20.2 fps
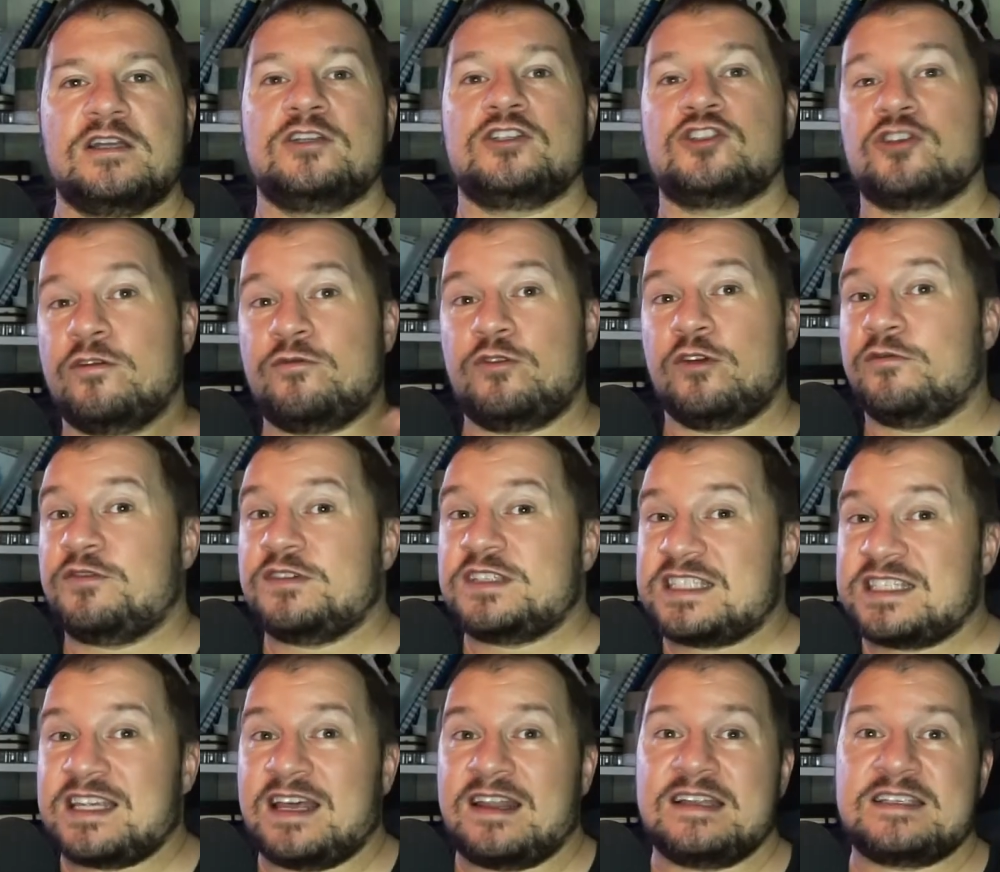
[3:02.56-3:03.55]
So if you've
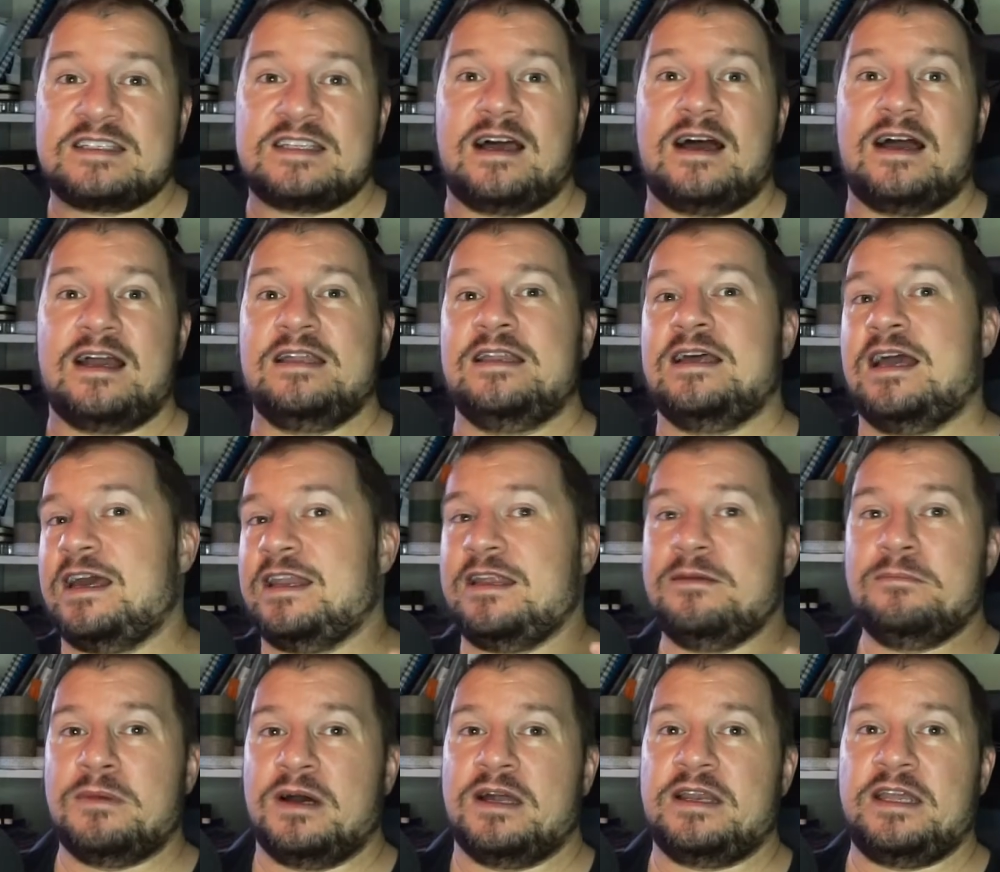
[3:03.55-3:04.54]
set aside any
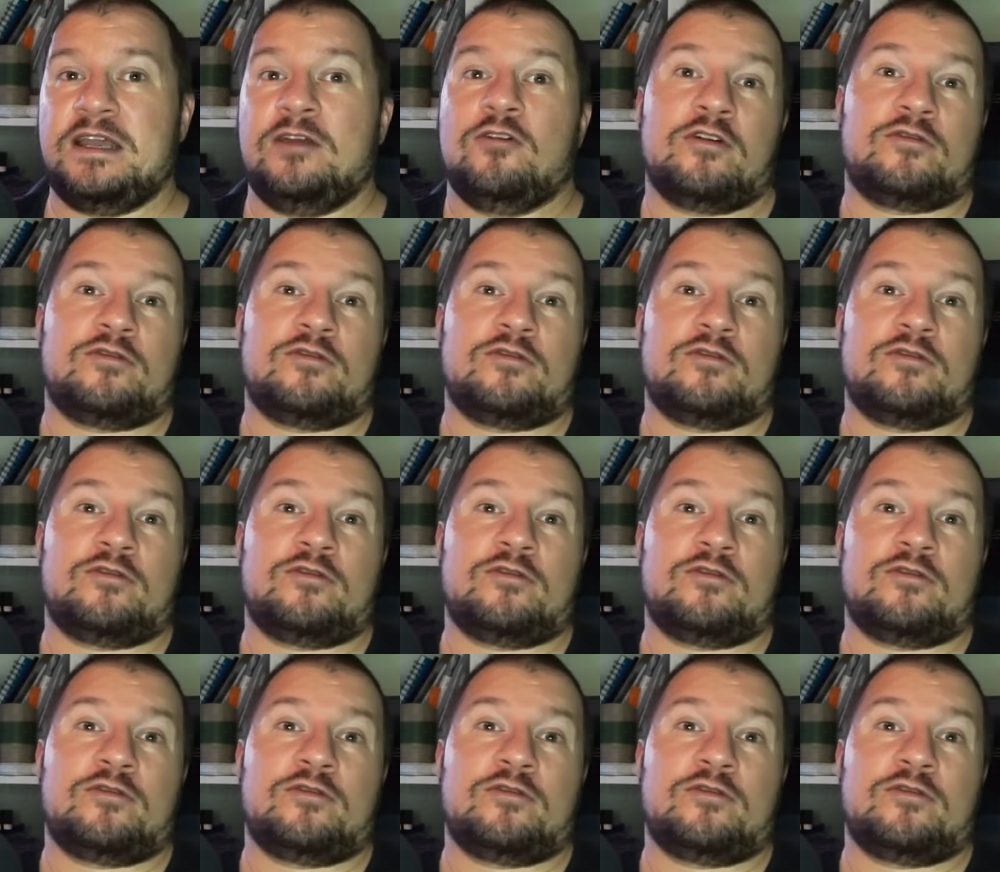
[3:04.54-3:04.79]
money or